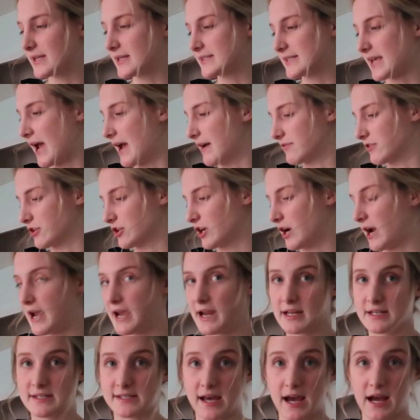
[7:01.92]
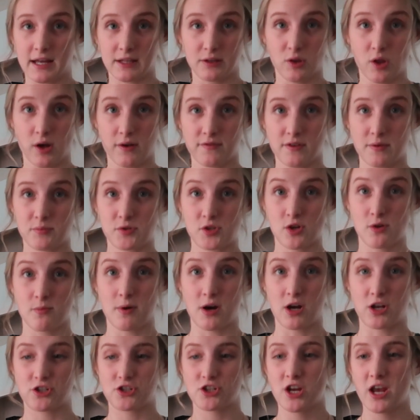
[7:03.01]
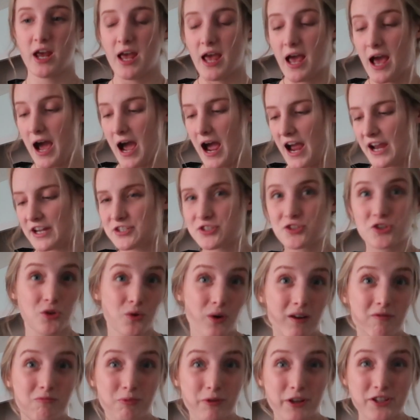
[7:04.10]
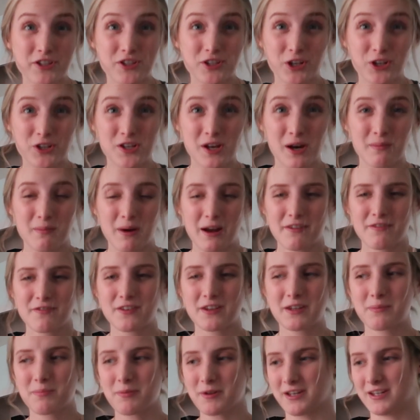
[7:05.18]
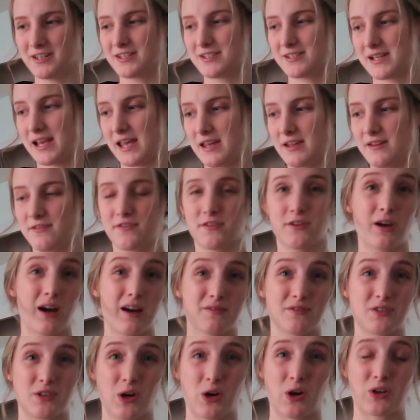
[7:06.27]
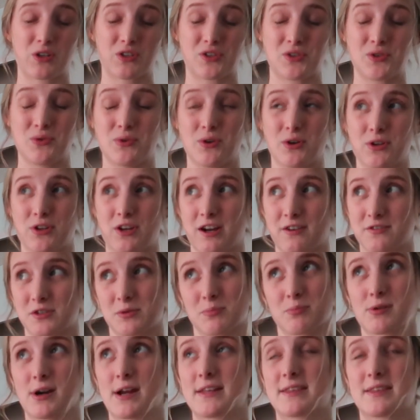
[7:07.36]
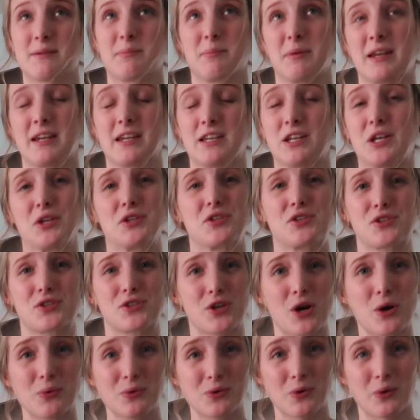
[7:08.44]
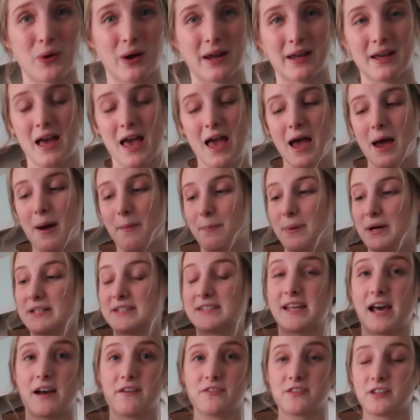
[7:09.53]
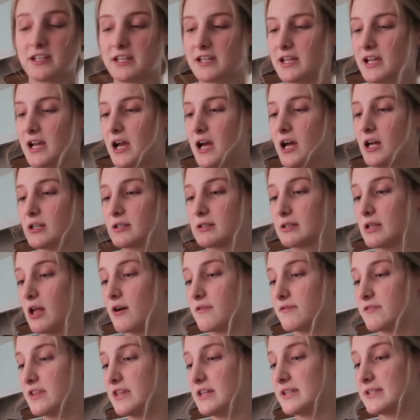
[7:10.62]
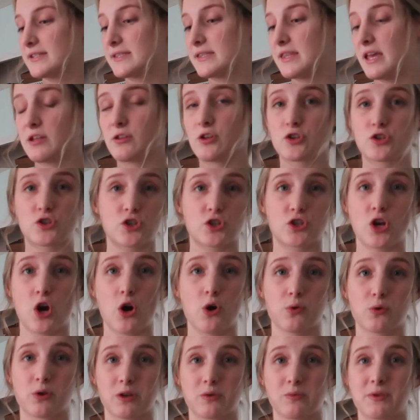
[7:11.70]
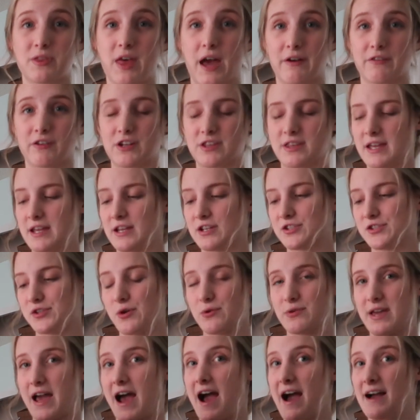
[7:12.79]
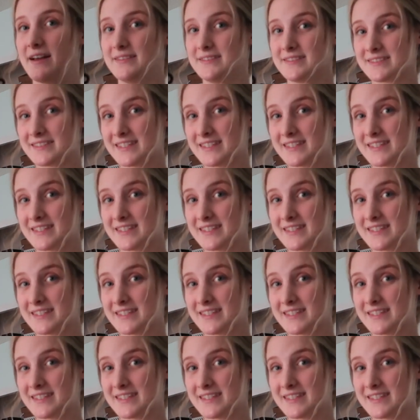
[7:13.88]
things ever, and I love them so much. I do have blisters on my feet because if you have dogs, you know you have to break them in, and it's so annoying, but definitely love these. They look so good with everything. So yeah,